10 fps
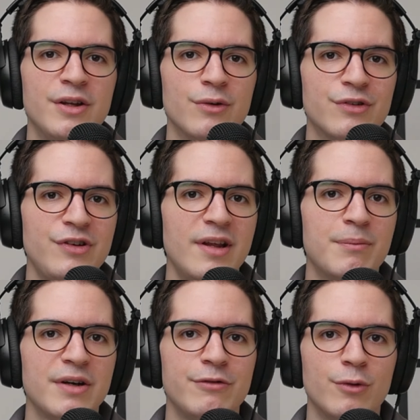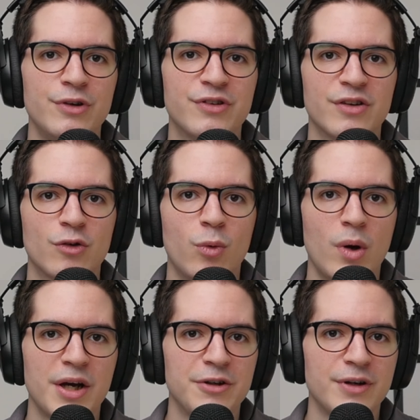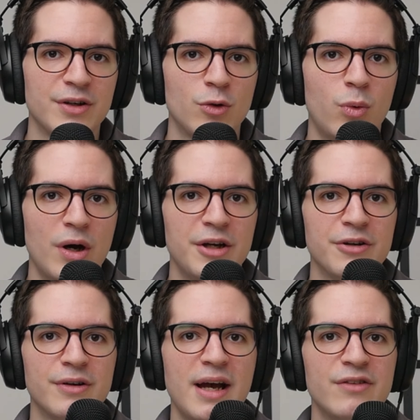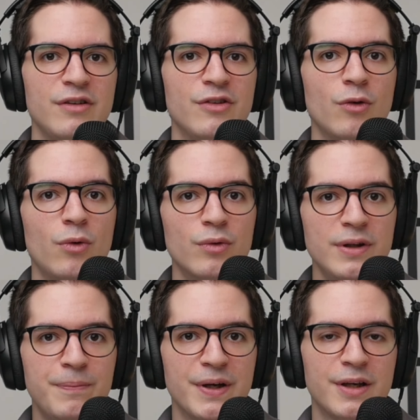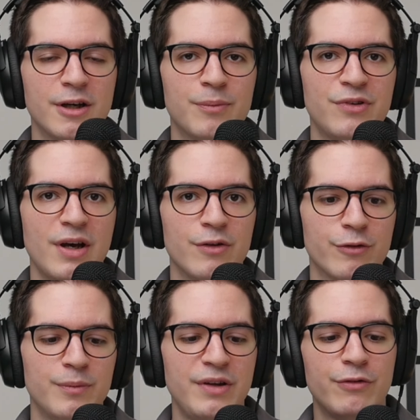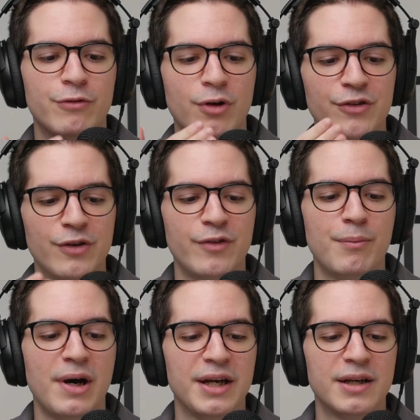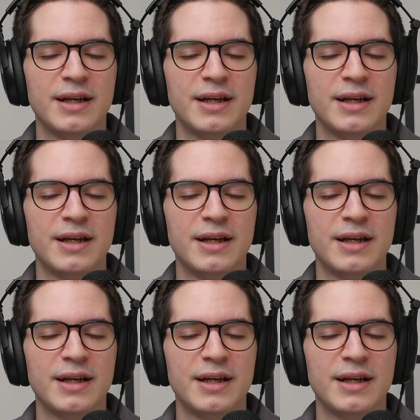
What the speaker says: you'll see that my voice gets quieter and quieter as it is only picking up sound from the front of the mic,